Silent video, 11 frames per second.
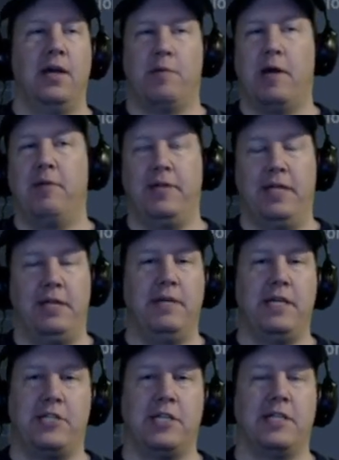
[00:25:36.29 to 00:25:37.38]
probably need to
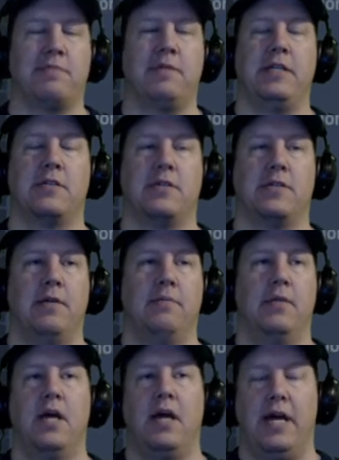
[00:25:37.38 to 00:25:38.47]
be a chest piece or
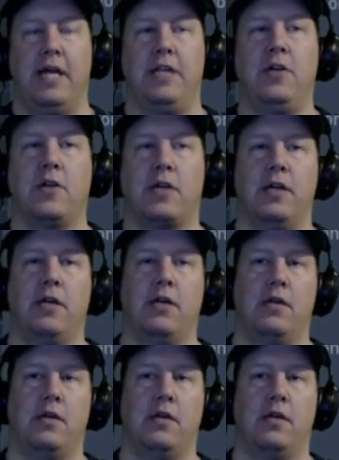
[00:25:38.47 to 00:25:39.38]
something and you can